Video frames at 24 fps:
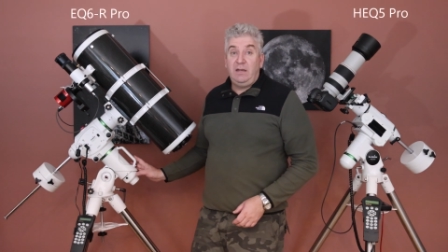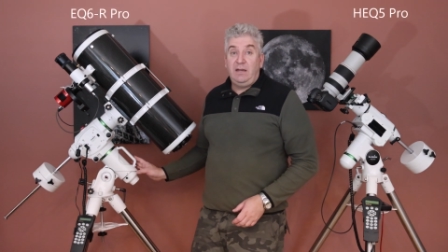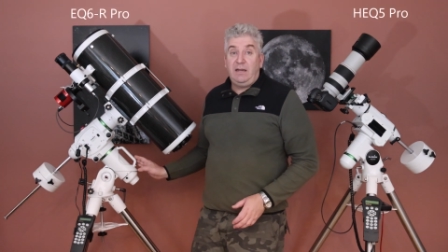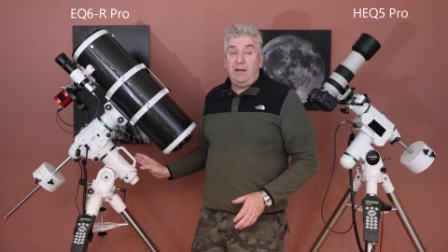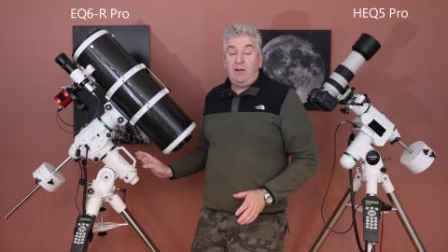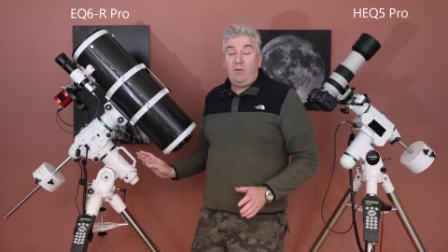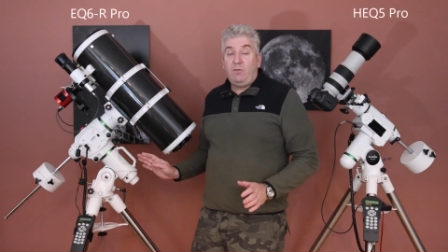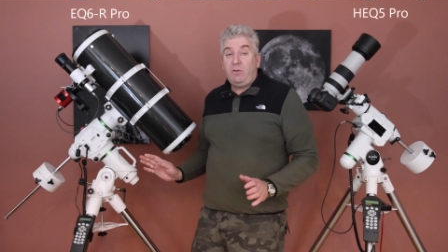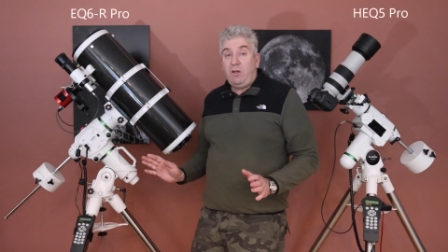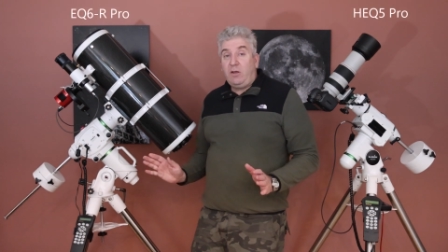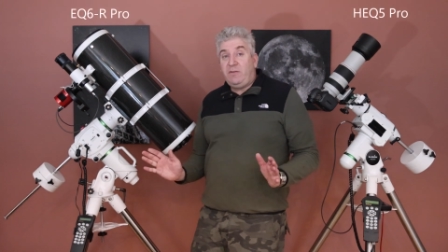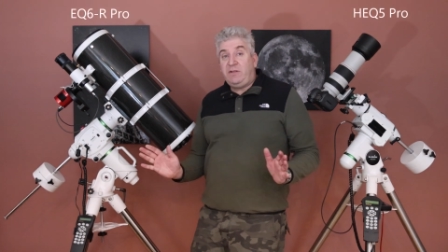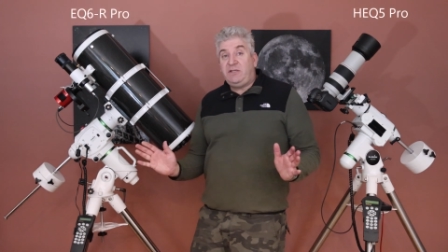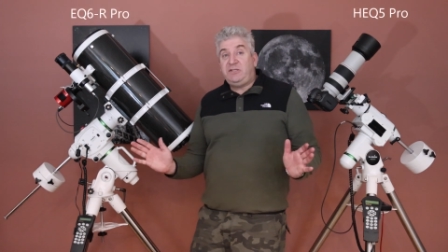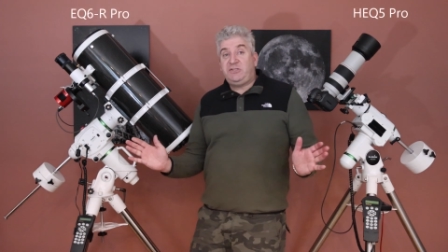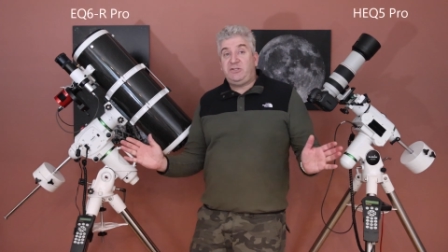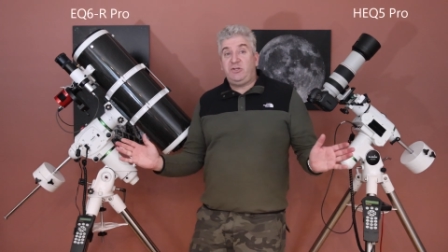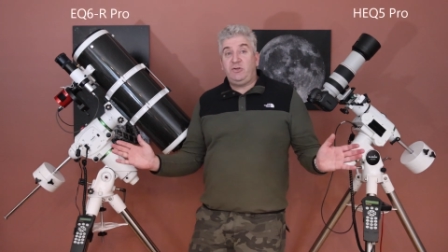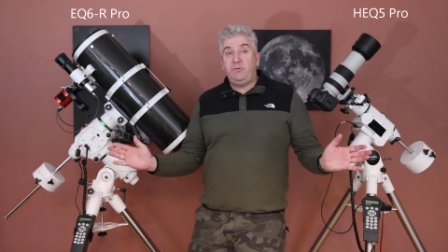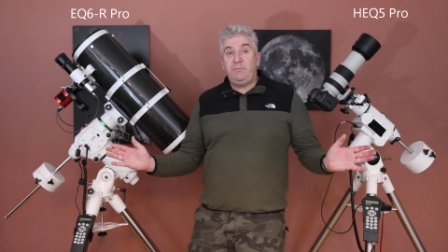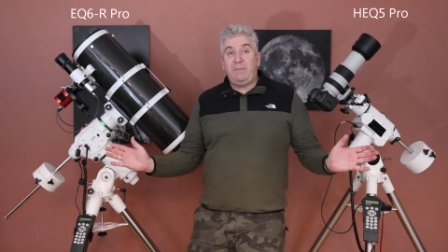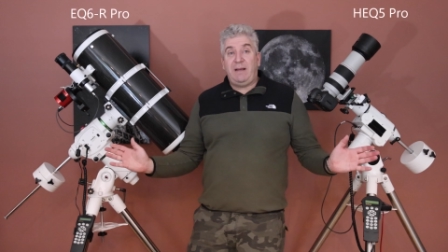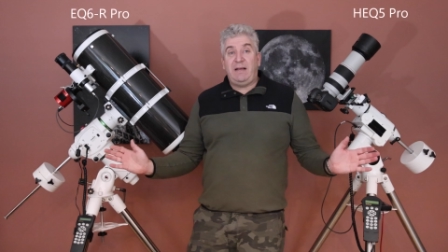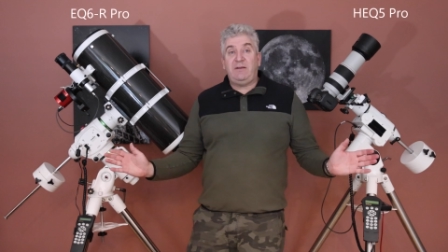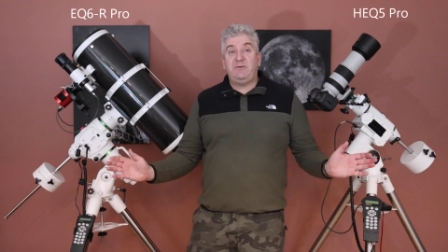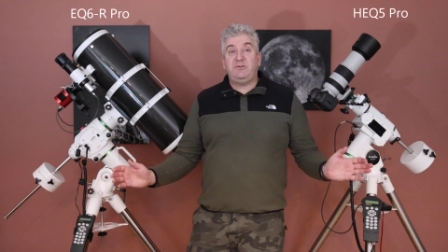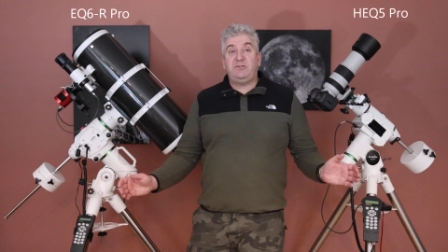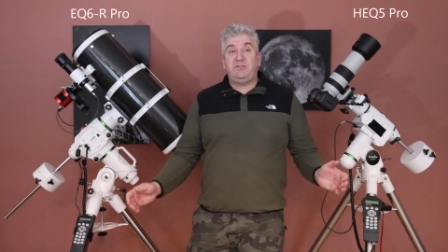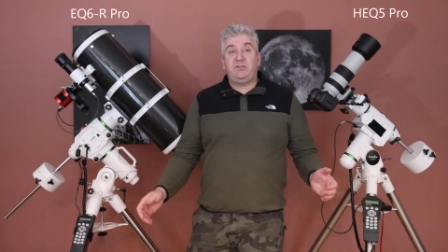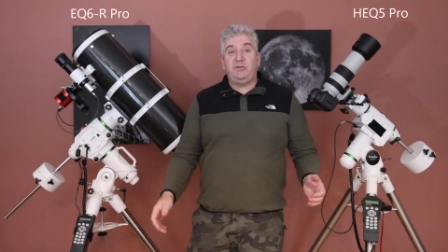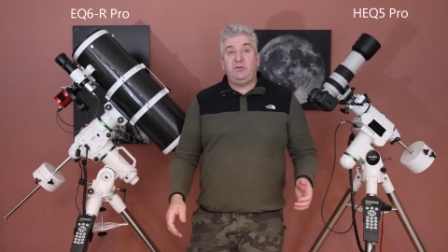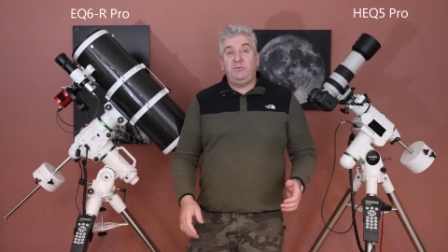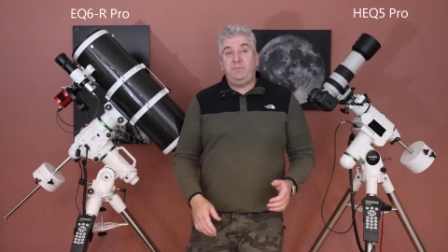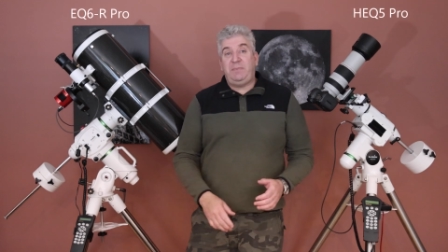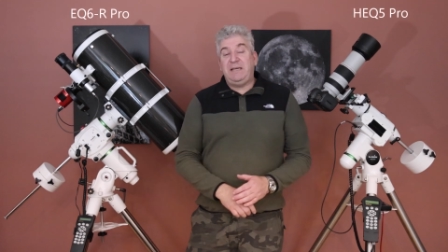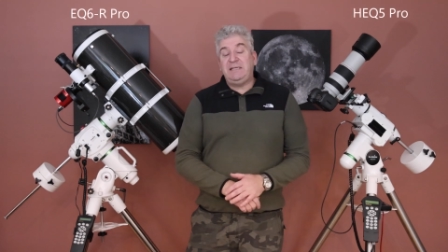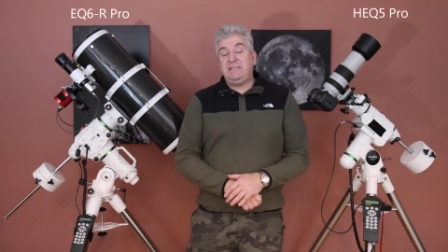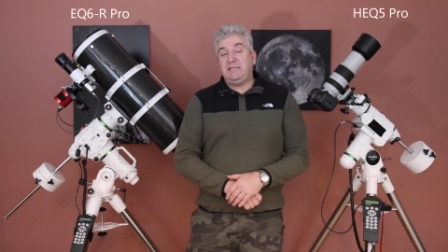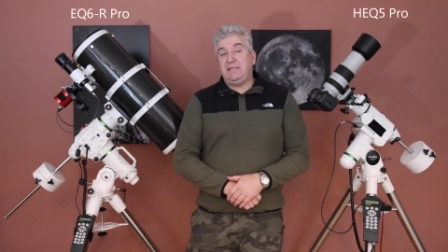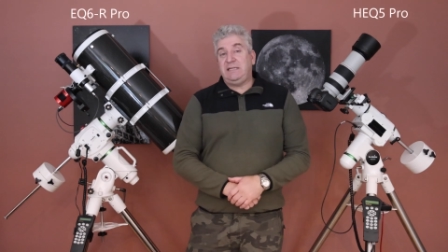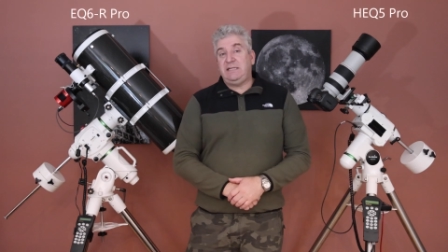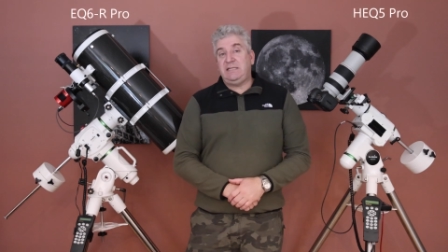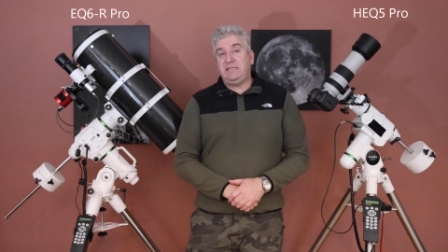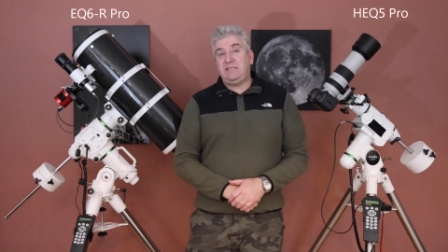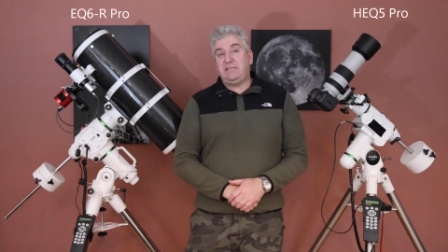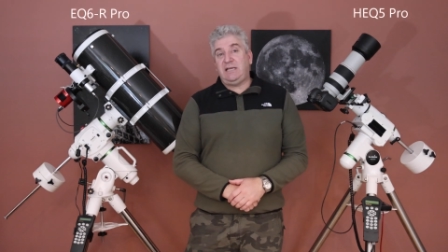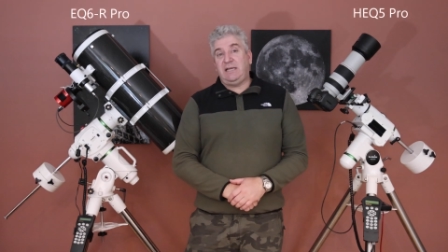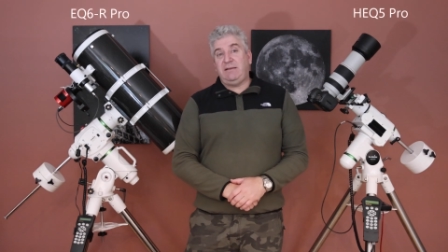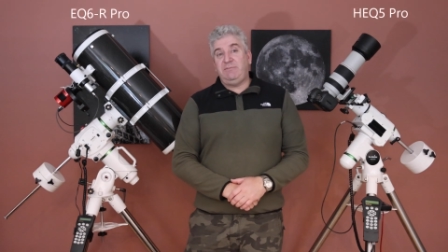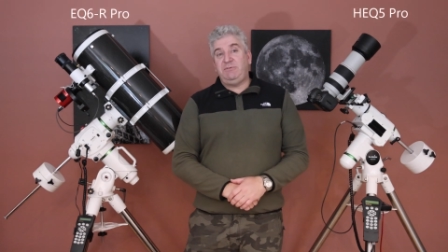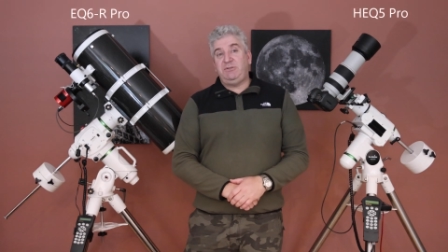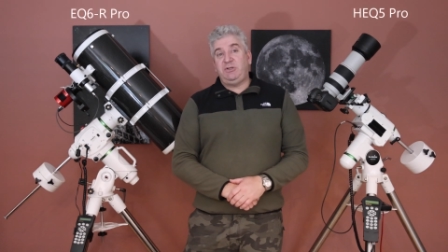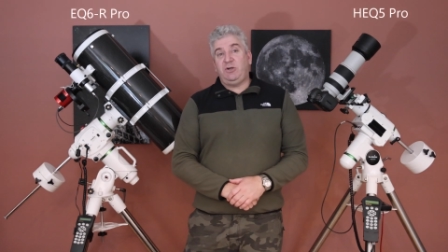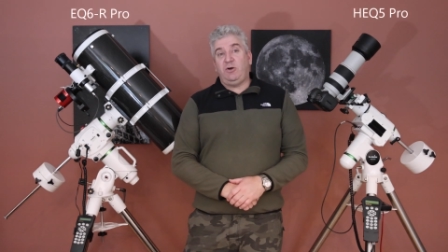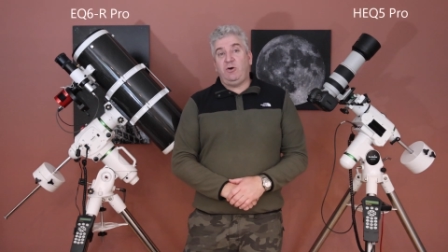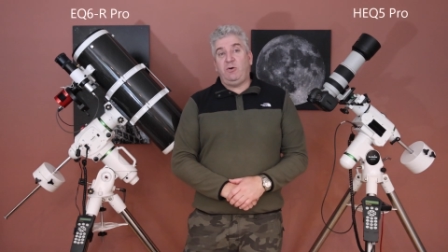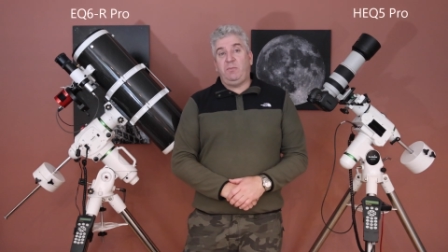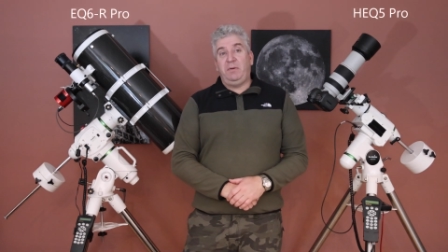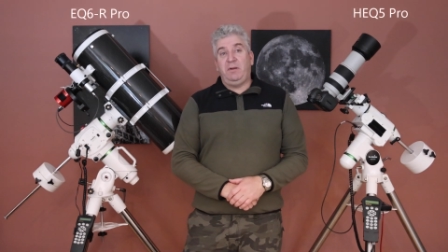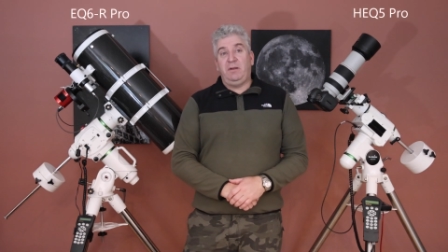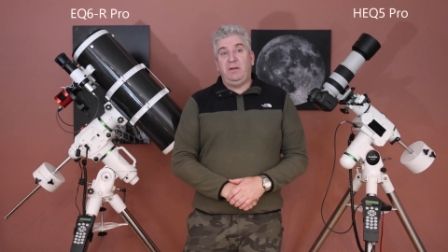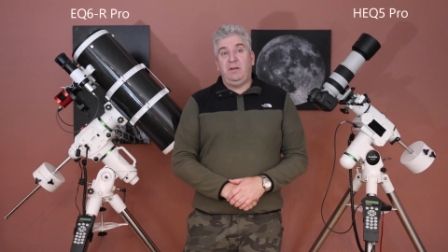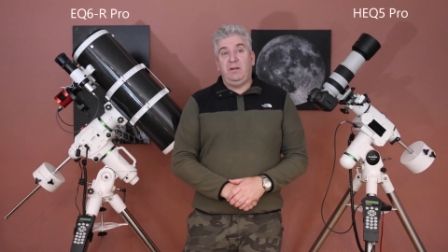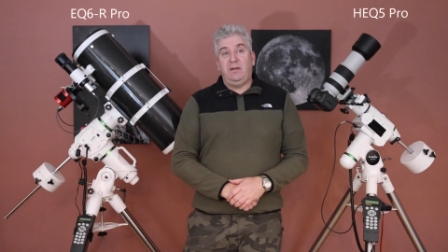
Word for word: Now although these two mounts do basically the same job